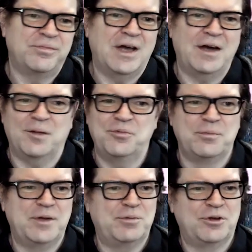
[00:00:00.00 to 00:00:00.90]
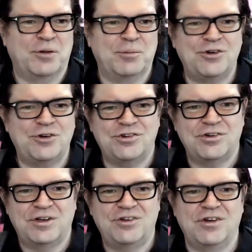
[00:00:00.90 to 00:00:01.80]
that helps a bit, but not much.
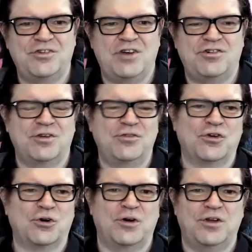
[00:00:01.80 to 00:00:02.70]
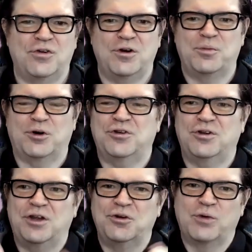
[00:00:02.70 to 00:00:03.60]
Initialization, so it's very
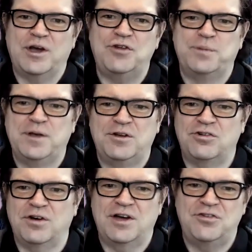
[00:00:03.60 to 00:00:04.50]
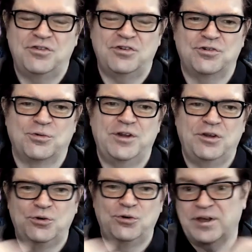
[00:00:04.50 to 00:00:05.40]
important that the weights be initialized in such a way that
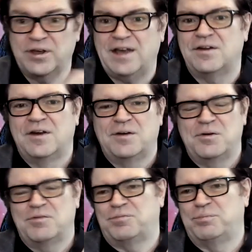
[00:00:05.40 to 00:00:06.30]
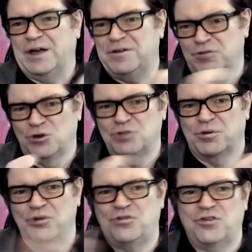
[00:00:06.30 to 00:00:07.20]
you don't get, by default
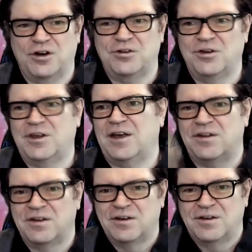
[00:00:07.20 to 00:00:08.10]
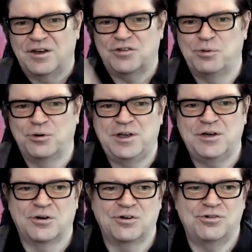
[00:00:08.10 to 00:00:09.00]
from the start, you get
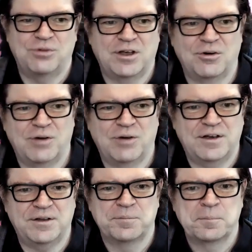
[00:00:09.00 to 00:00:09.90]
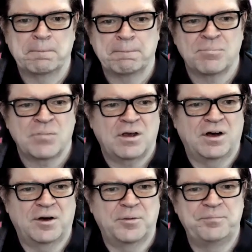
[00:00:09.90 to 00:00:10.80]
exploding or shrinking gradient.
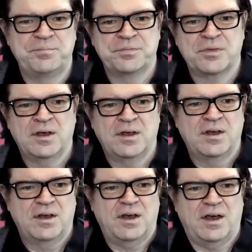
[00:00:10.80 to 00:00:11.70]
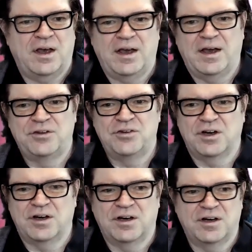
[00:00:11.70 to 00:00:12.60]
And
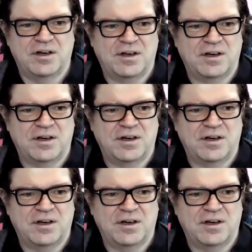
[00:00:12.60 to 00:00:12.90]
the